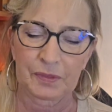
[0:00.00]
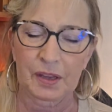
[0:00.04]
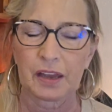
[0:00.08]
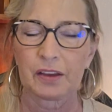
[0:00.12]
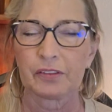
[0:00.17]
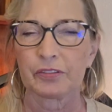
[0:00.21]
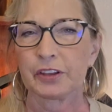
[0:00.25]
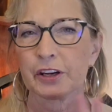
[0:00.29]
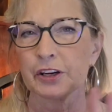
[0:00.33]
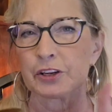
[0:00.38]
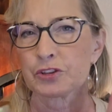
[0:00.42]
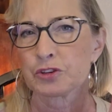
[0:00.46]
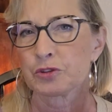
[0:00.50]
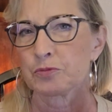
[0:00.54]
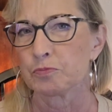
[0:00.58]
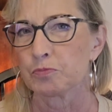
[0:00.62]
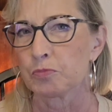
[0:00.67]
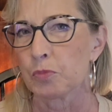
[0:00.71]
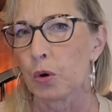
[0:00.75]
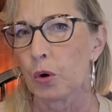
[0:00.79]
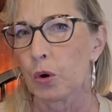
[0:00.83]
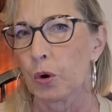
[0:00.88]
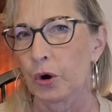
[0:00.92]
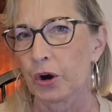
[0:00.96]
There's
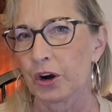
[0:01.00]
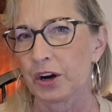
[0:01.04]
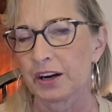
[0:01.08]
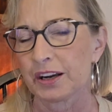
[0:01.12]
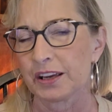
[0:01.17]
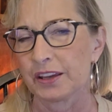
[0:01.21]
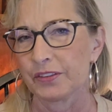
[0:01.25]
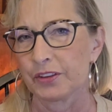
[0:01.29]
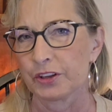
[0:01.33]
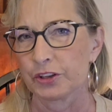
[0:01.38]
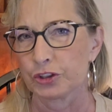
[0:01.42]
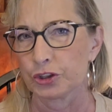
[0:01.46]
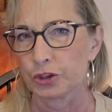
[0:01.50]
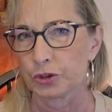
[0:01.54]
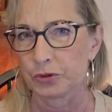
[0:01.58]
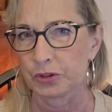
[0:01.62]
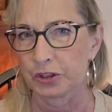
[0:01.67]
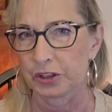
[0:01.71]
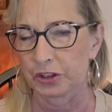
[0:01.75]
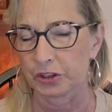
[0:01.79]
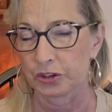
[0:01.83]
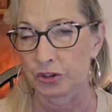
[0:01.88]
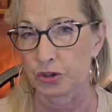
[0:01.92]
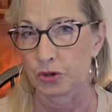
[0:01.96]
more in the Juicy
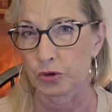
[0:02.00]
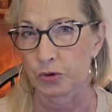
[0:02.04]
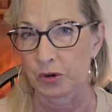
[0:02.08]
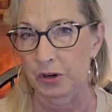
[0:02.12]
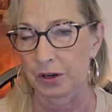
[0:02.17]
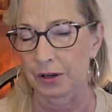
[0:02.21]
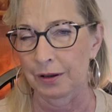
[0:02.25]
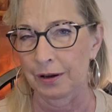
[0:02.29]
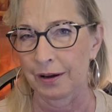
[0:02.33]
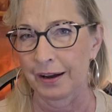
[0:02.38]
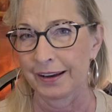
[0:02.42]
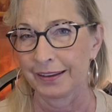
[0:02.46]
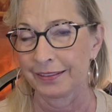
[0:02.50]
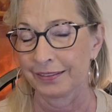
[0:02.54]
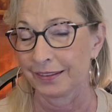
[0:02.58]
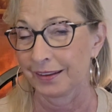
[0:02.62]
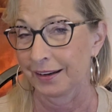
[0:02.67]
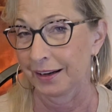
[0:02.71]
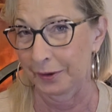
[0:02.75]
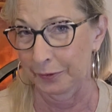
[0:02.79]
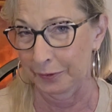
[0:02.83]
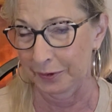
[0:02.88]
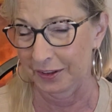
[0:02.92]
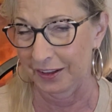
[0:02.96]
Couture line that
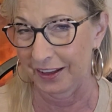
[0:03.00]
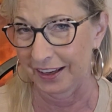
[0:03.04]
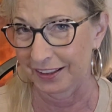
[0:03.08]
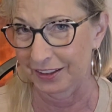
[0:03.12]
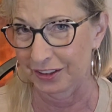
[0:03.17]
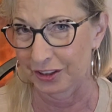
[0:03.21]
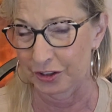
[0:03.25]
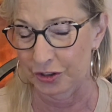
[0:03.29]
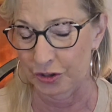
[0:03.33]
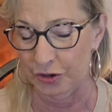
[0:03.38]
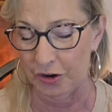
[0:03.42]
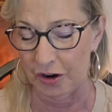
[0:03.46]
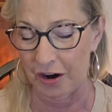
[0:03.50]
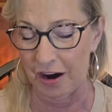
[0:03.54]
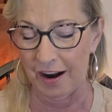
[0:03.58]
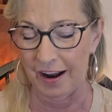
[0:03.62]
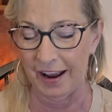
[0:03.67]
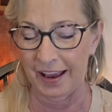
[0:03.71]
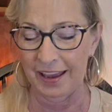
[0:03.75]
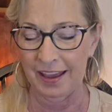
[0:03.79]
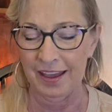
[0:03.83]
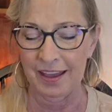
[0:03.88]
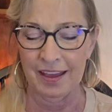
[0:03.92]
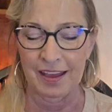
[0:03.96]
I would like to
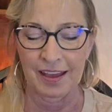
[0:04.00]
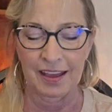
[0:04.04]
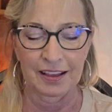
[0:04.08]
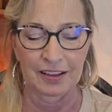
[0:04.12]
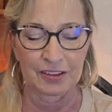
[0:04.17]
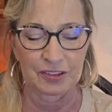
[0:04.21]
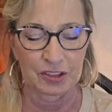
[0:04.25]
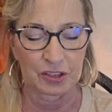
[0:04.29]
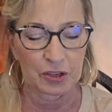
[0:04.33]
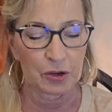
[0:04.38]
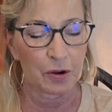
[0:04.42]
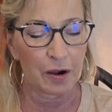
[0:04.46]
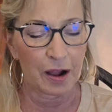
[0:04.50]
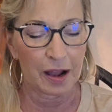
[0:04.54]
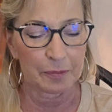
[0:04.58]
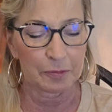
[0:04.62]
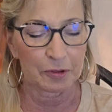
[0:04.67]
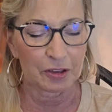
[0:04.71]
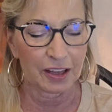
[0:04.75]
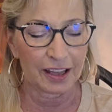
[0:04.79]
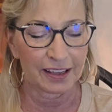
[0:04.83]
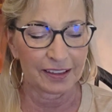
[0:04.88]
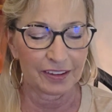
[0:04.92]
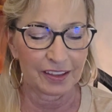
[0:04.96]
try. So I'm
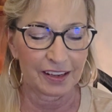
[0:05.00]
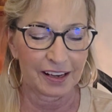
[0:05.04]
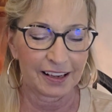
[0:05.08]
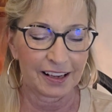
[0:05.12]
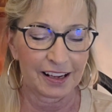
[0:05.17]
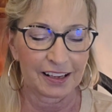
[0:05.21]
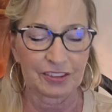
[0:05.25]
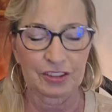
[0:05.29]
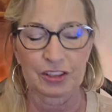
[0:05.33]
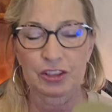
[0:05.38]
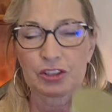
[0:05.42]
glad that I got to